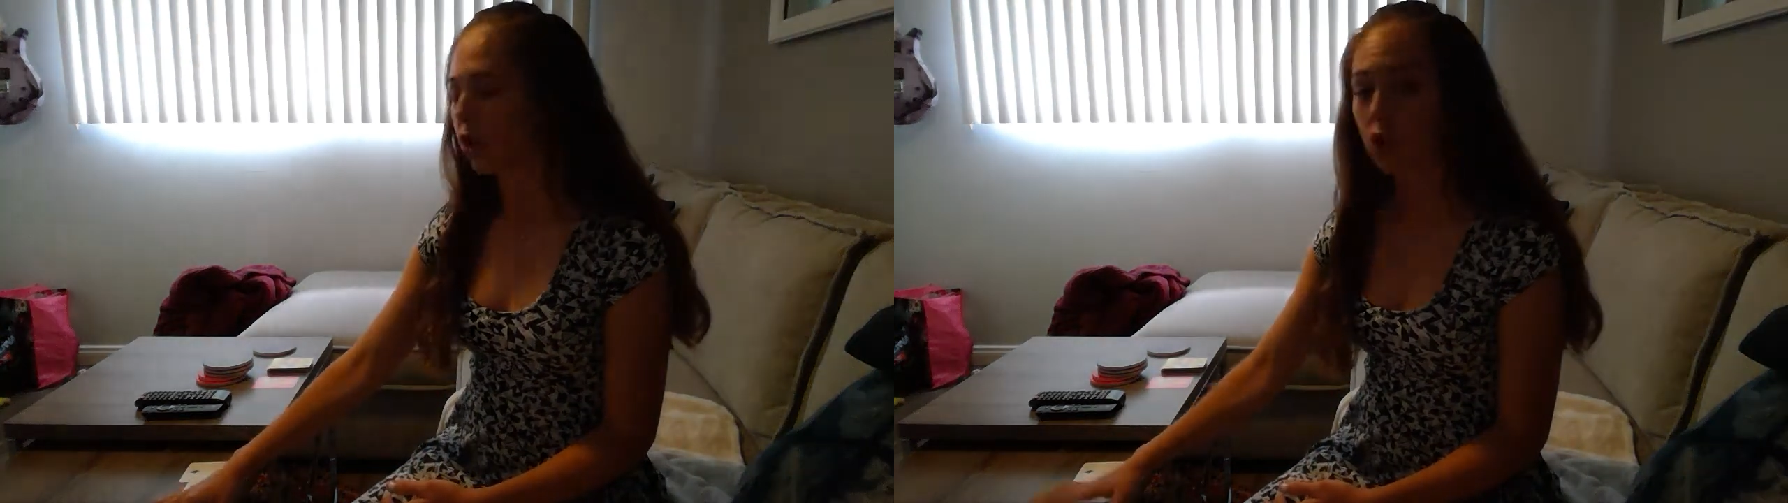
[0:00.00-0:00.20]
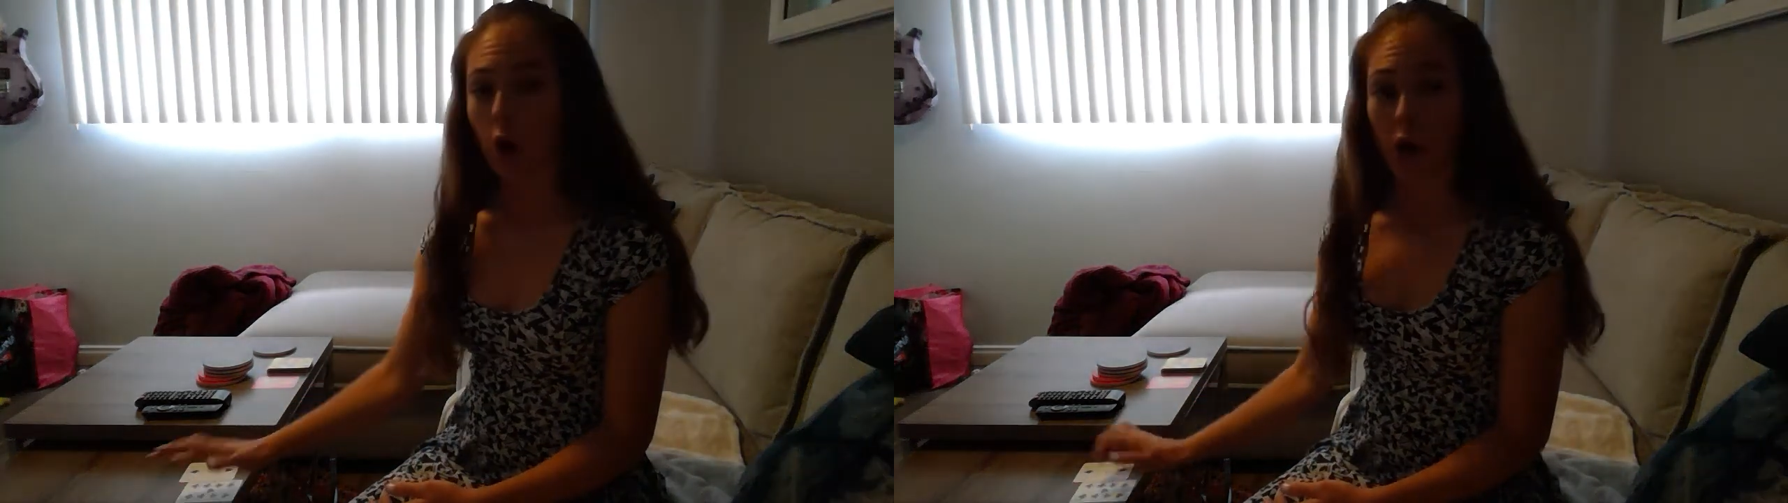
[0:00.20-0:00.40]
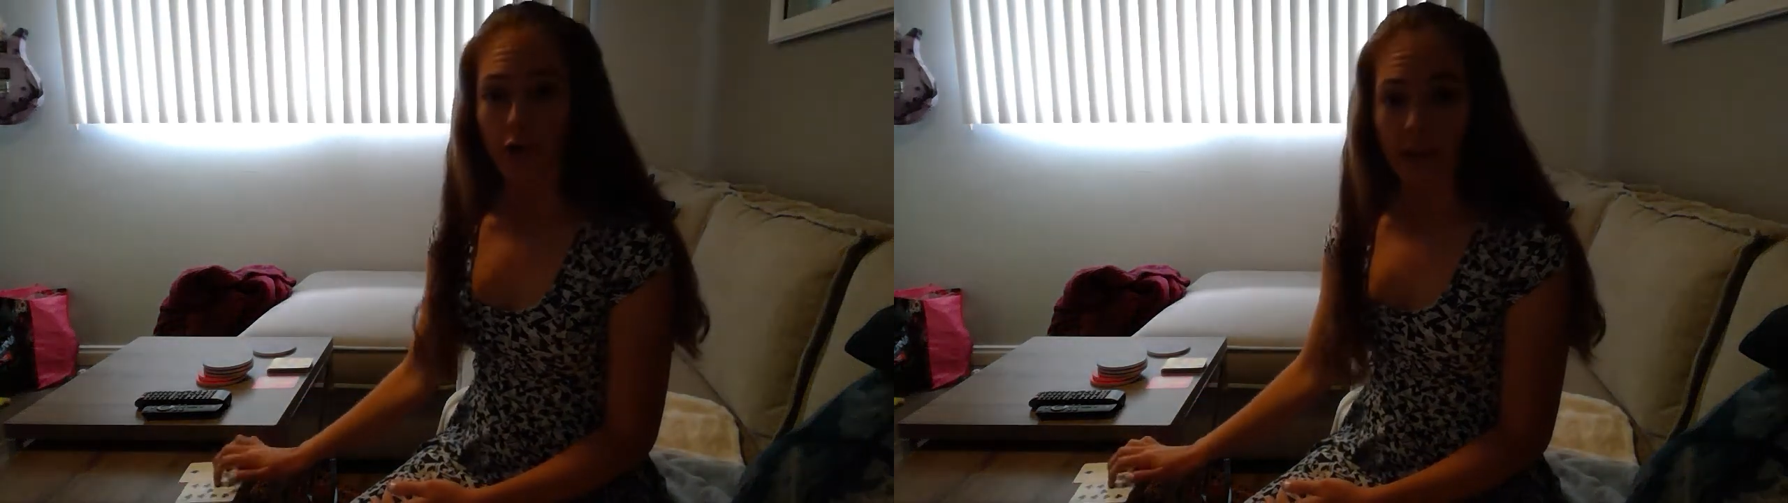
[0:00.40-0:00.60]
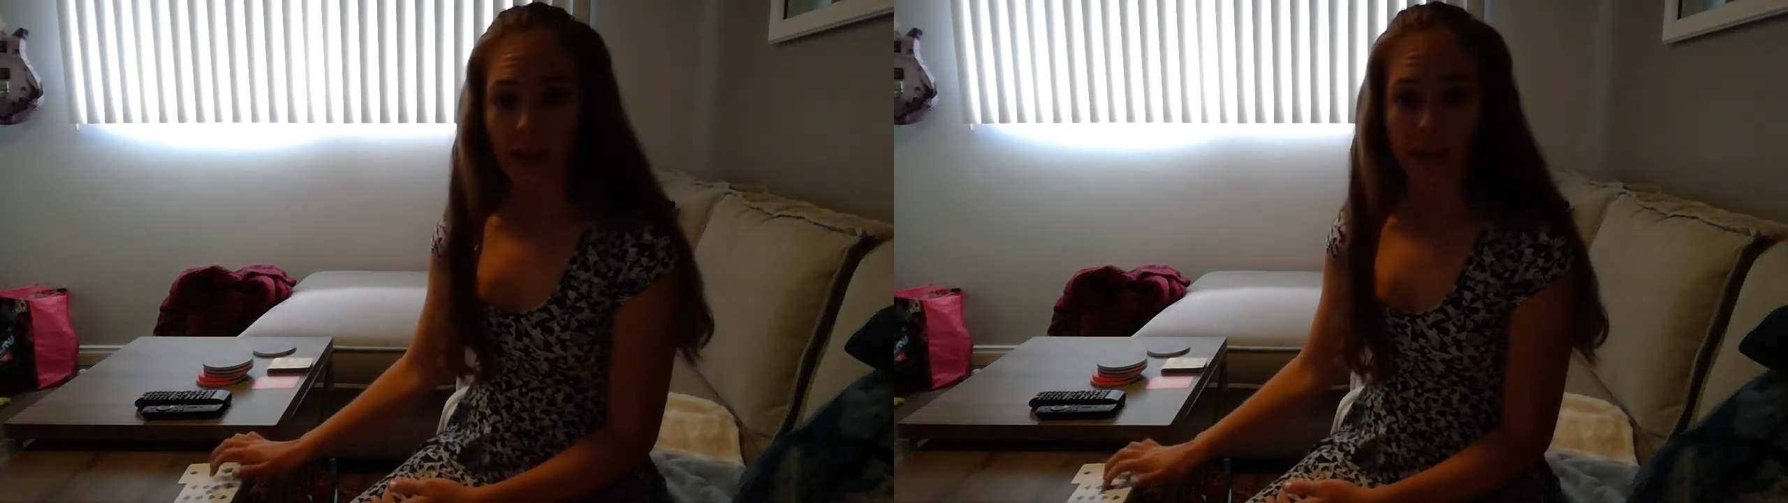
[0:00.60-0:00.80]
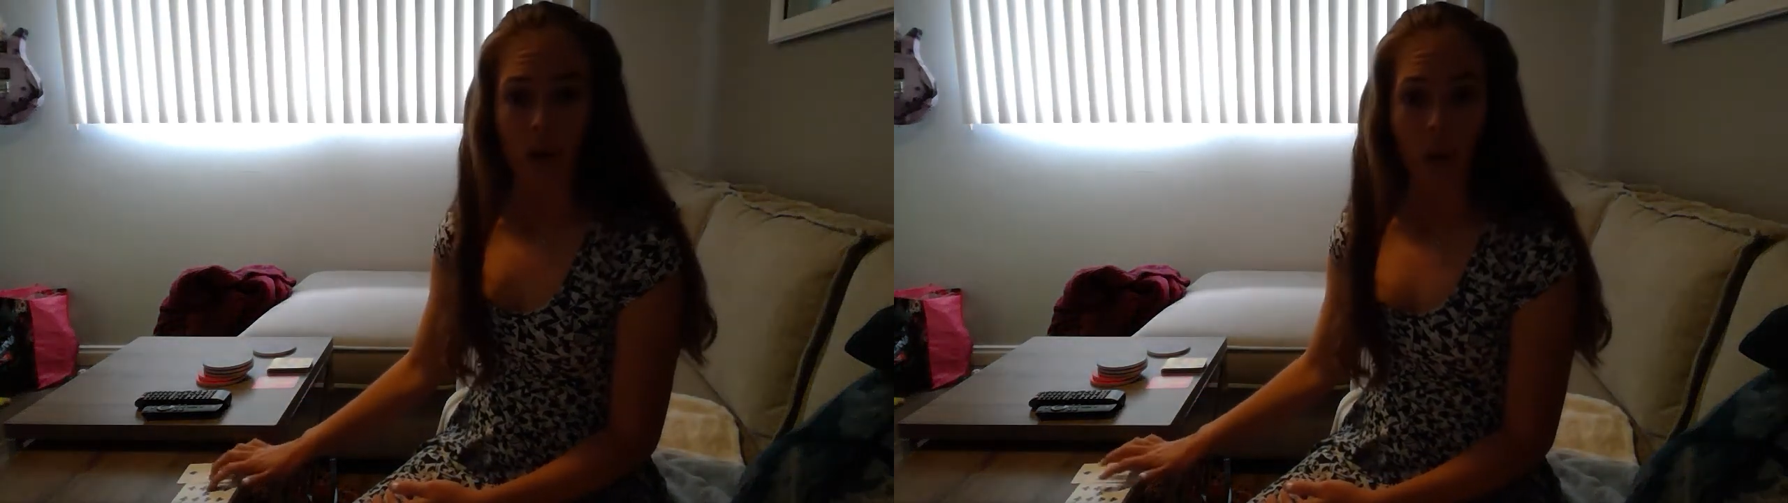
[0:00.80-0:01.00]
solve
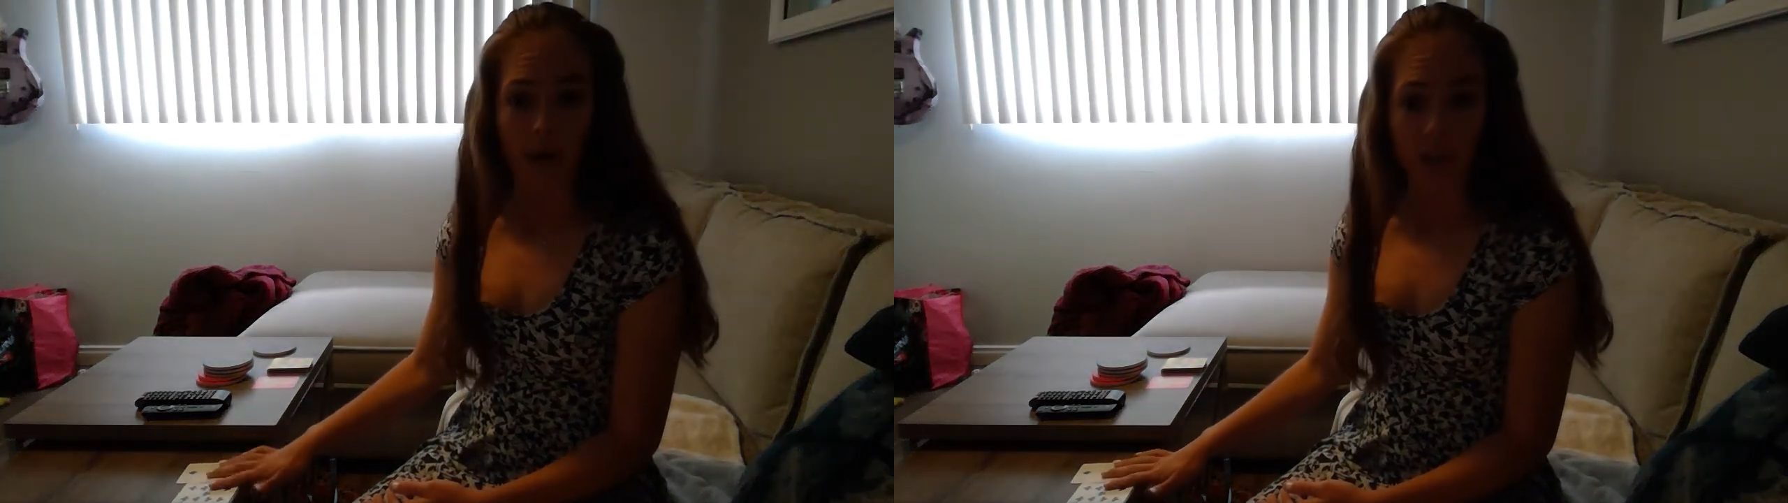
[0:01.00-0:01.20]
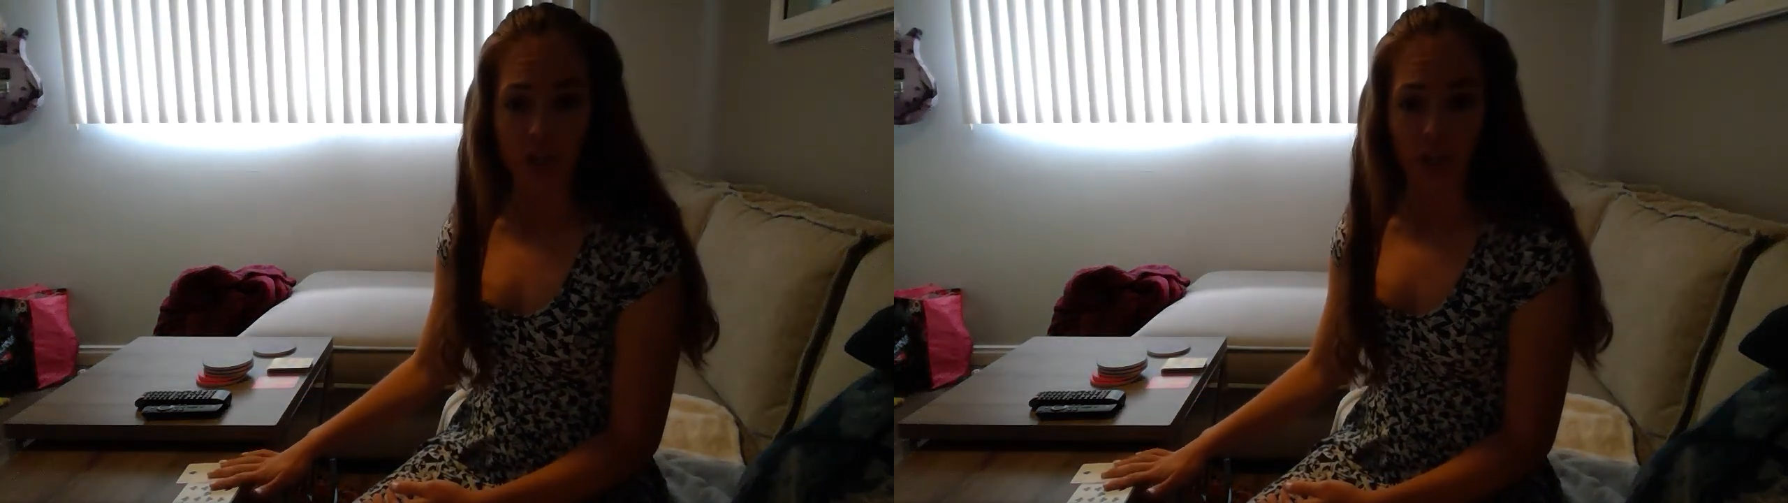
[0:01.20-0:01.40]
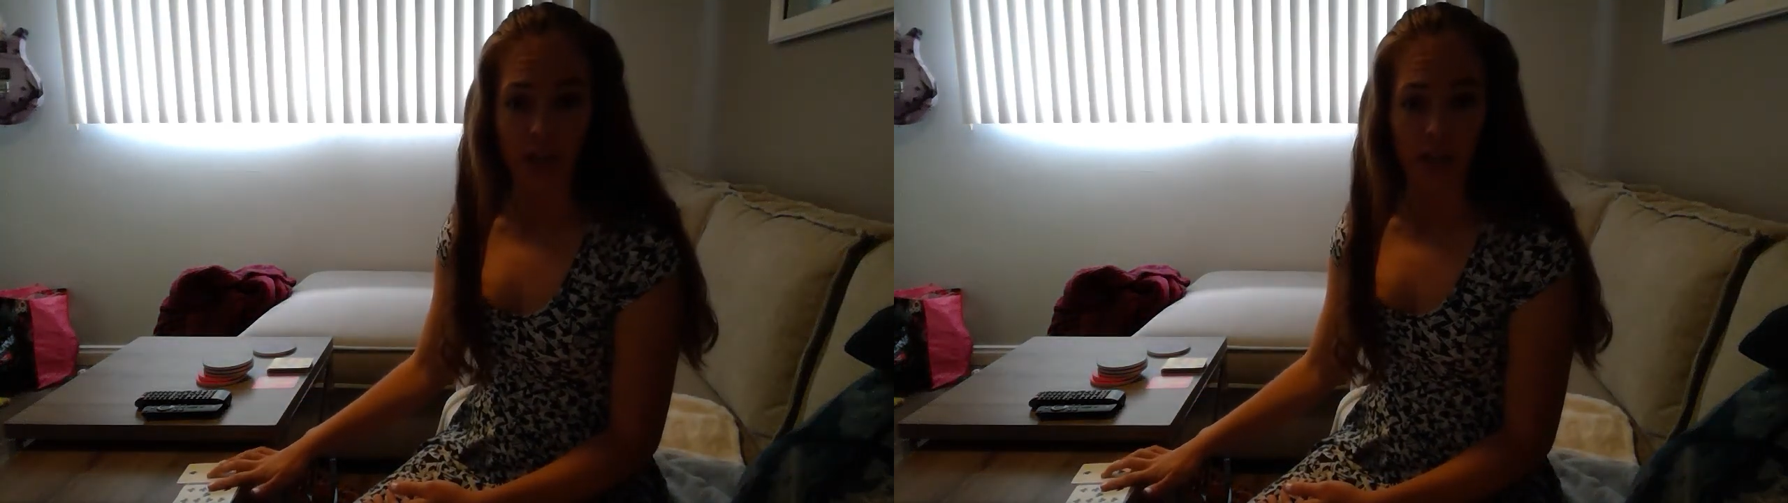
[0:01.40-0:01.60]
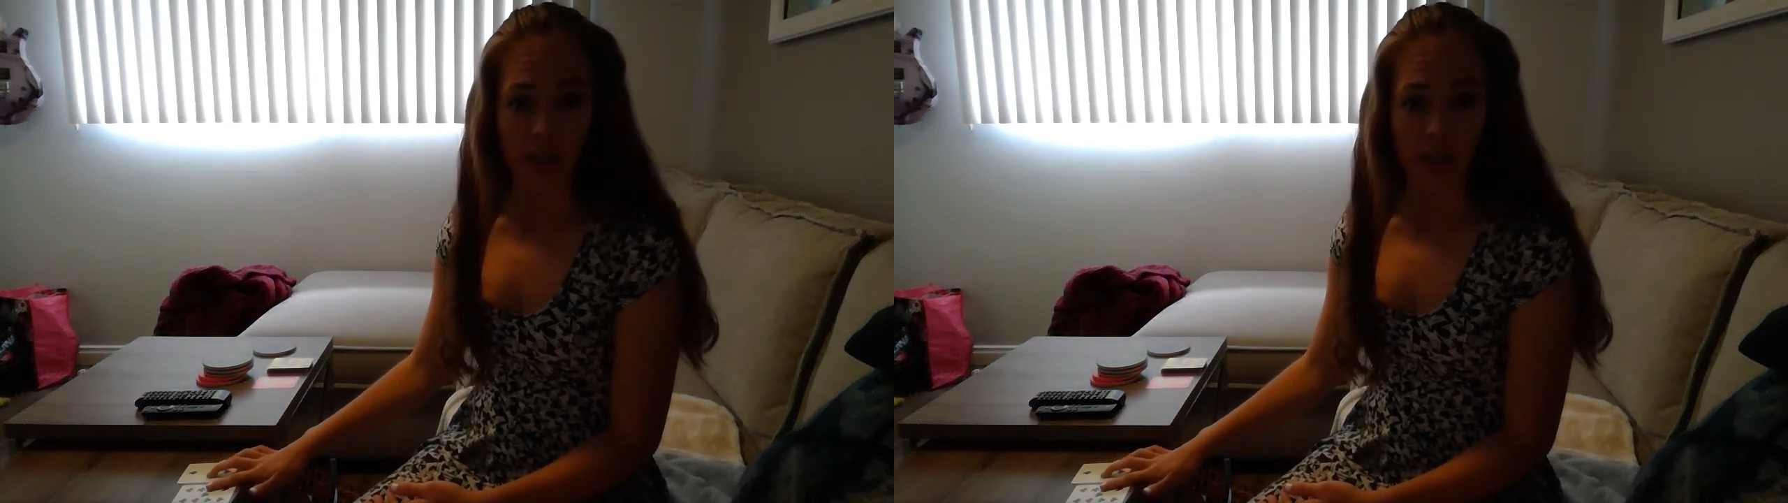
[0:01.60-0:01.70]
that equation.